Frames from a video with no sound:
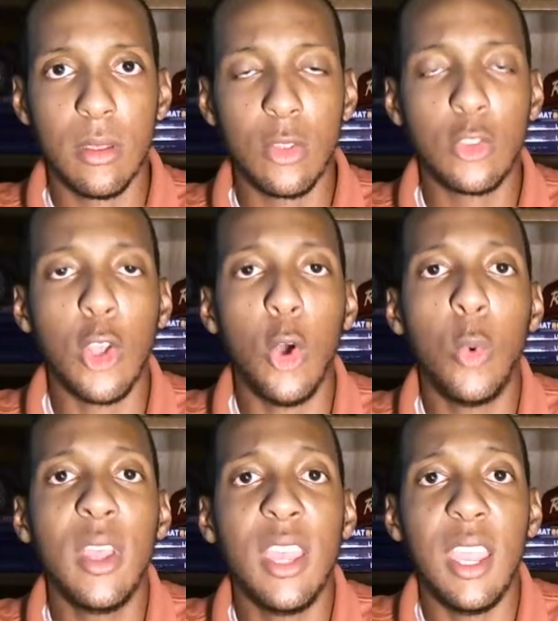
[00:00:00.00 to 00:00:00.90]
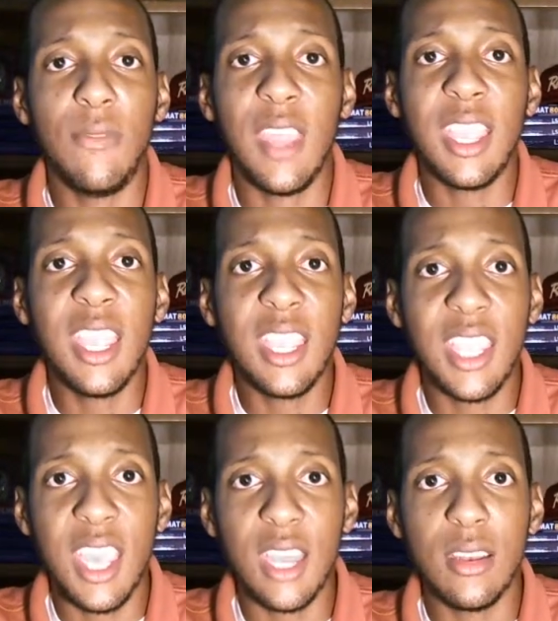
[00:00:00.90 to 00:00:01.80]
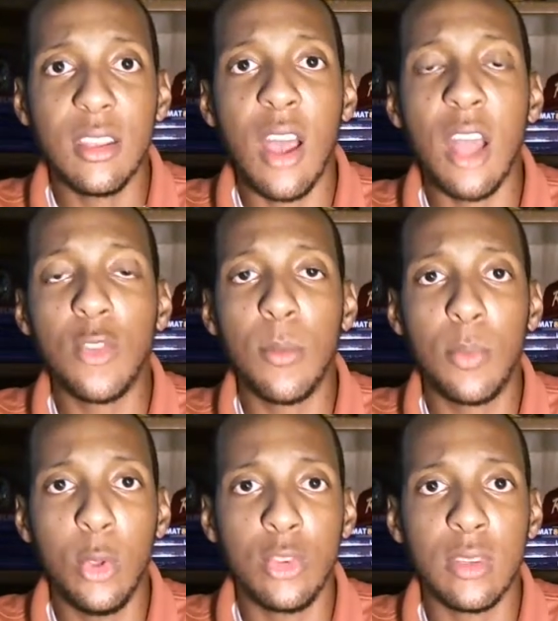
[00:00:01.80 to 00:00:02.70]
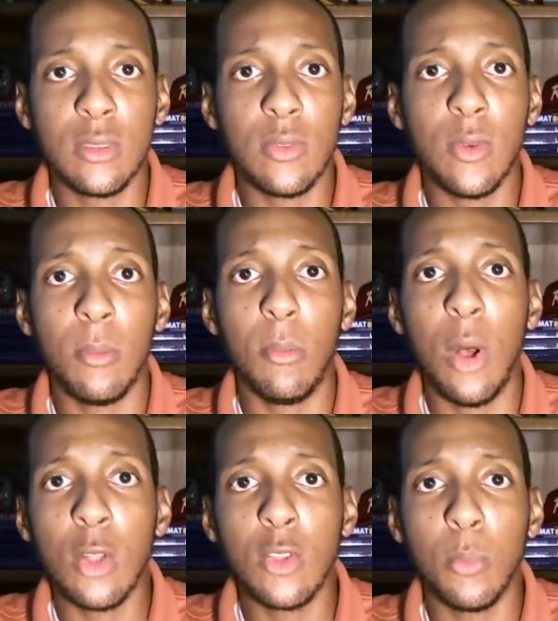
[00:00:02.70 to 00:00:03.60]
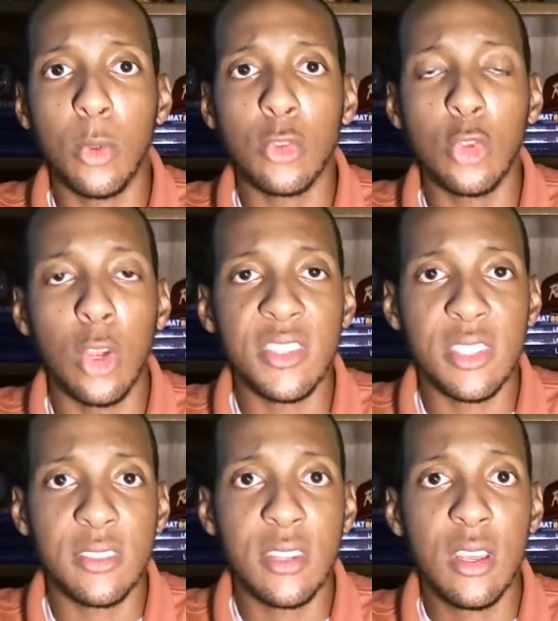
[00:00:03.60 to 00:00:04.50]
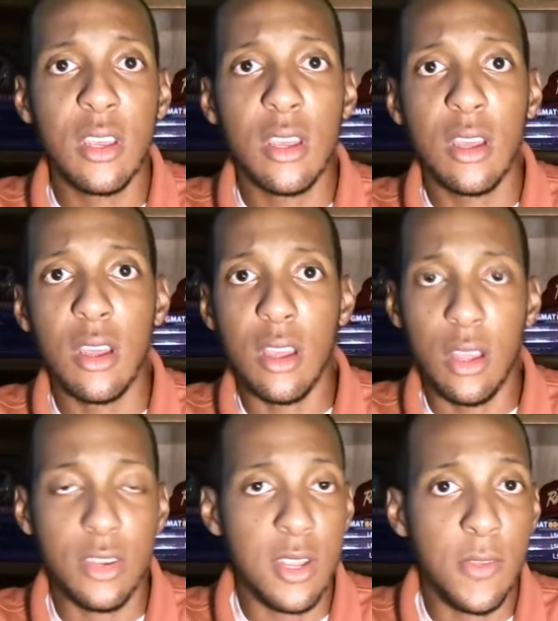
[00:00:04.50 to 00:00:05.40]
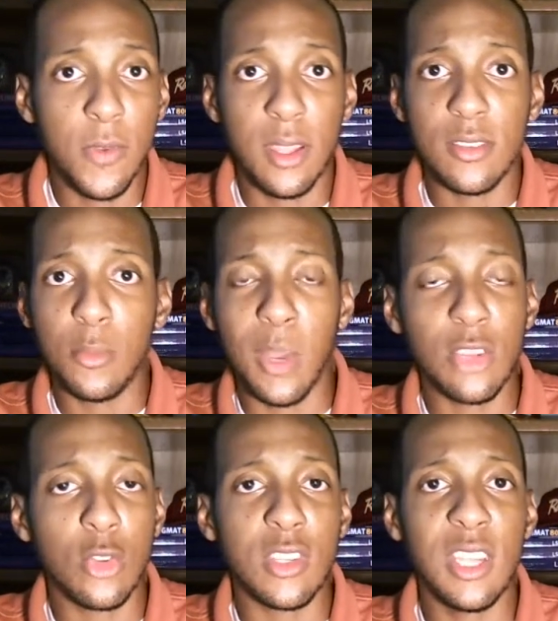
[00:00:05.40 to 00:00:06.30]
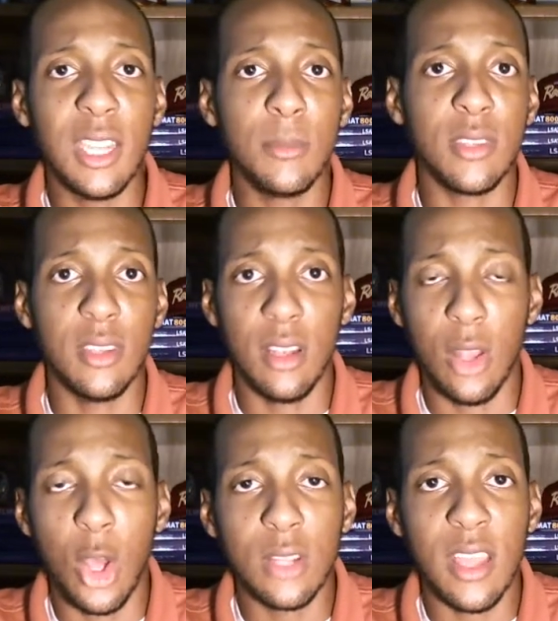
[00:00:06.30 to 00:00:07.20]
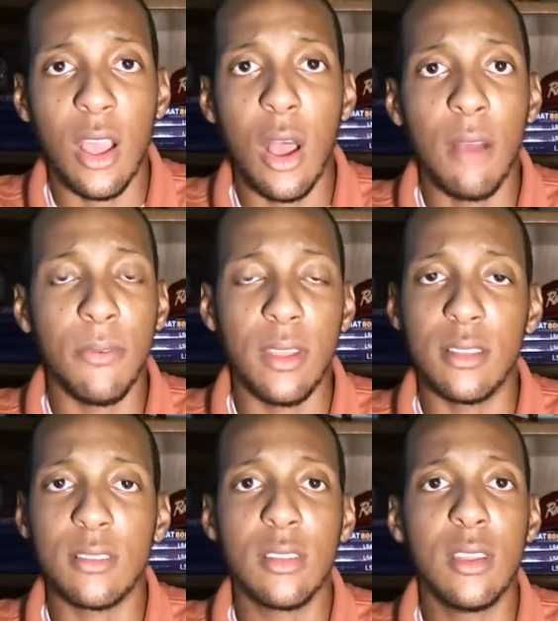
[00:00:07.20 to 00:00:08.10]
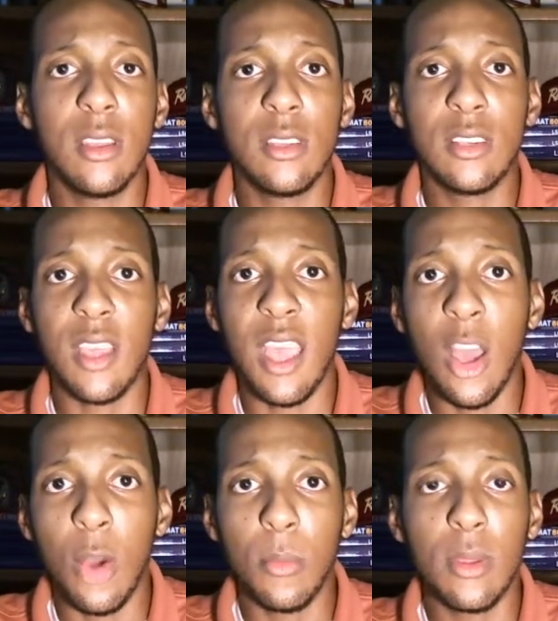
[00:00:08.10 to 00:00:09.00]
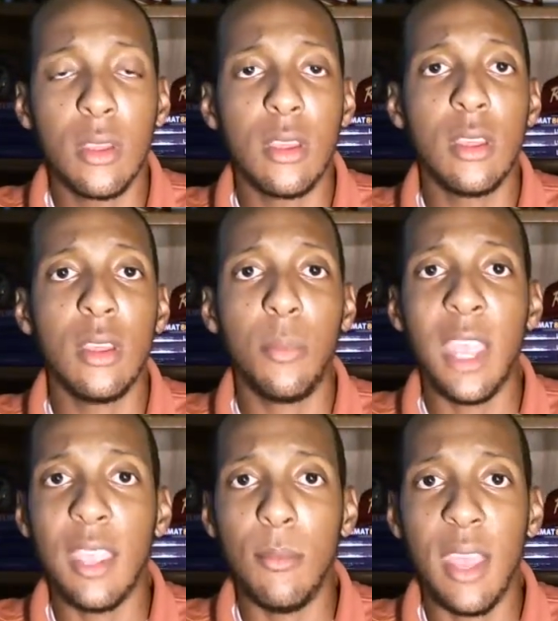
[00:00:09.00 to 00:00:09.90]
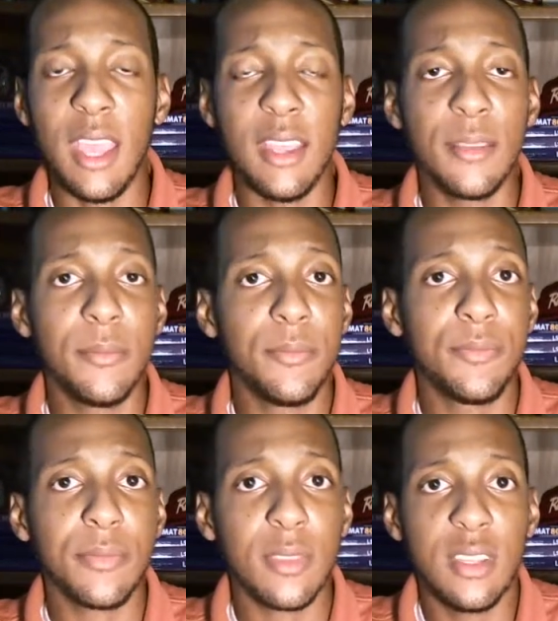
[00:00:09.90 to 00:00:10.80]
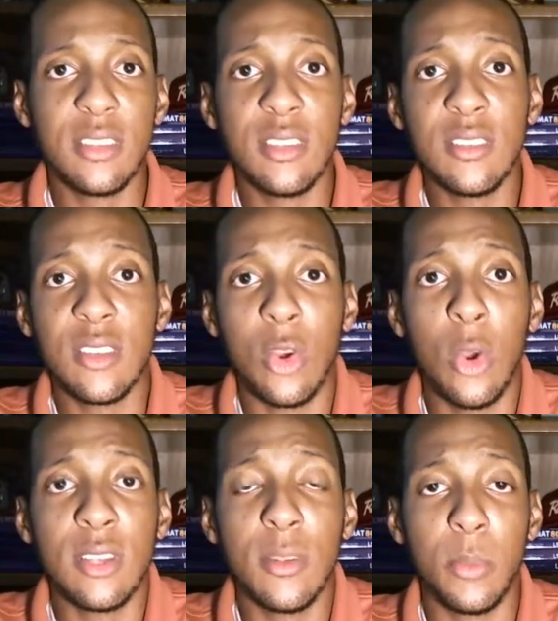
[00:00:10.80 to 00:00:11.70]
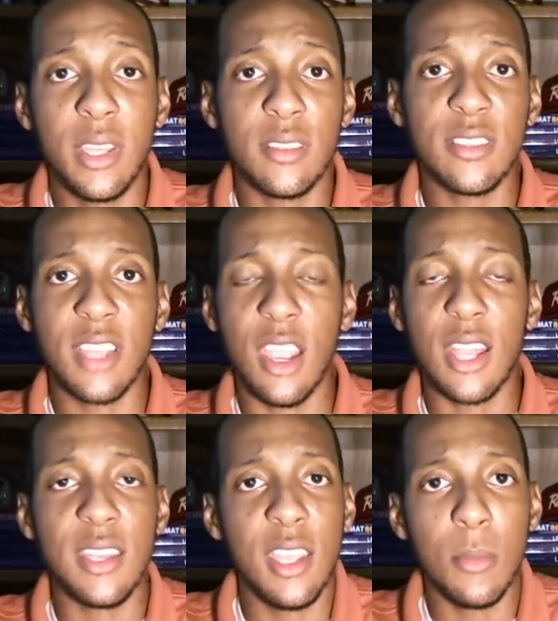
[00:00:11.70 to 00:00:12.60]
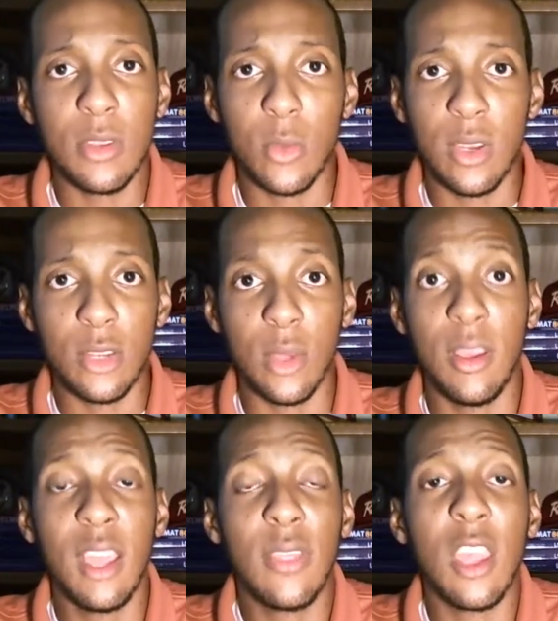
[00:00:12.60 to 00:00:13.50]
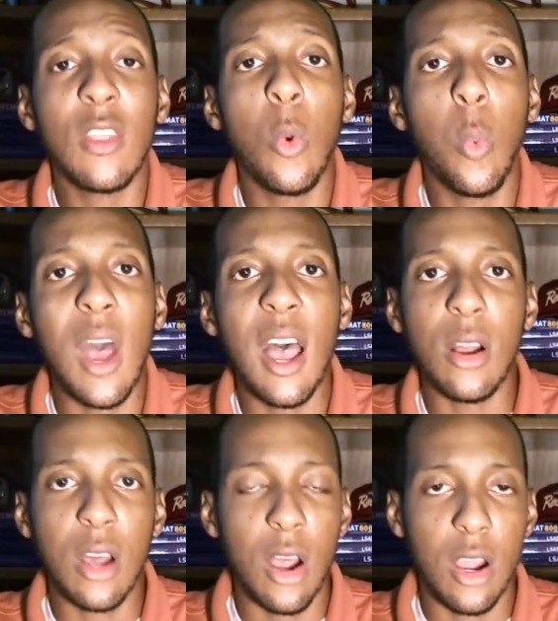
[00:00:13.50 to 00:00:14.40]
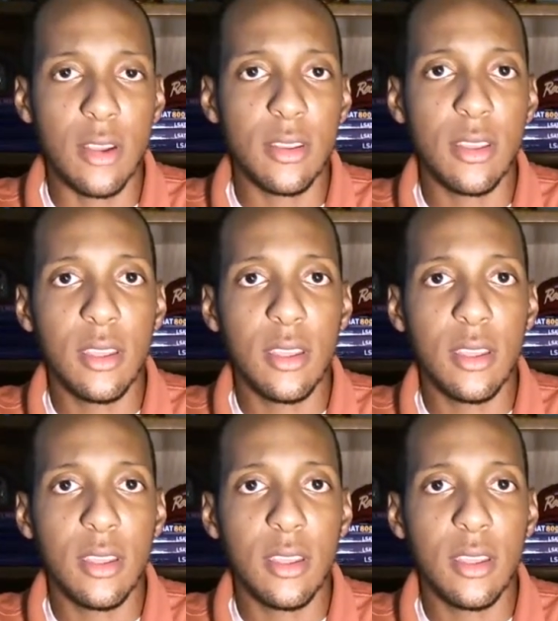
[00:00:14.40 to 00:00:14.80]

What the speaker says: So if they can get contributions from multiple sources on defense, special teams, and along that offense to help Peyton Manning, this is going to be a scary team in 2012. They're the wild card